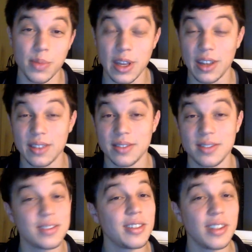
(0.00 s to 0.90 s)
being
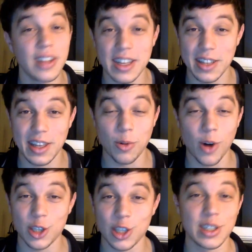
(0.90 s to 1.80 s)
lazy,
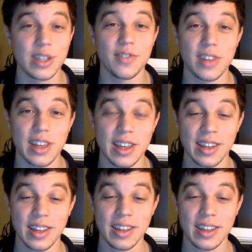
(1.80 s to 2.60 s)
watching TV,